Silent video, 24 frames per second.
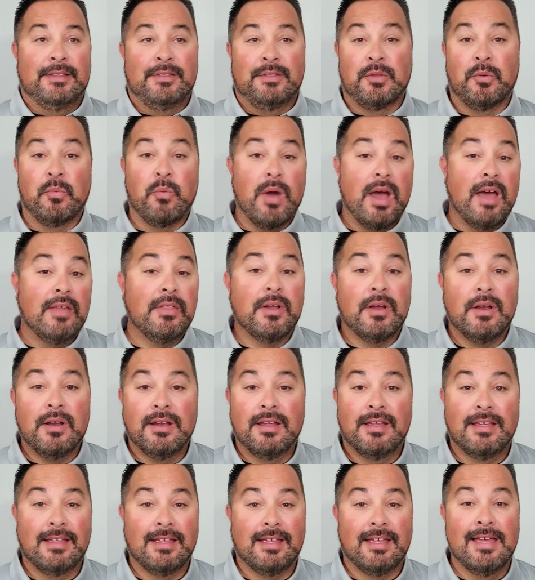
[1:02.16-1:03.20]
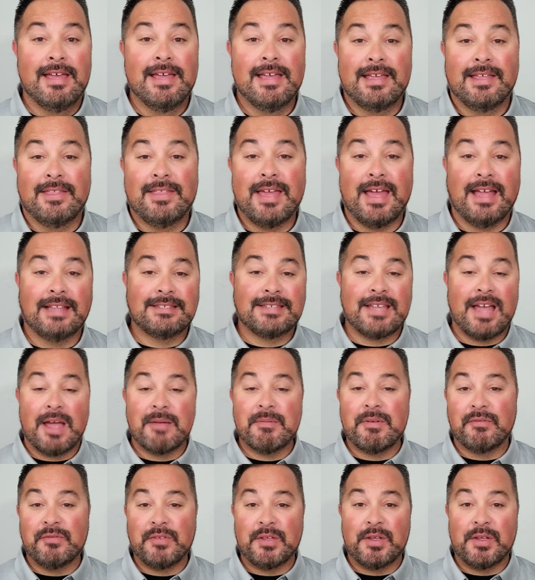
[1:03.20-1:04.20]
The weather that time of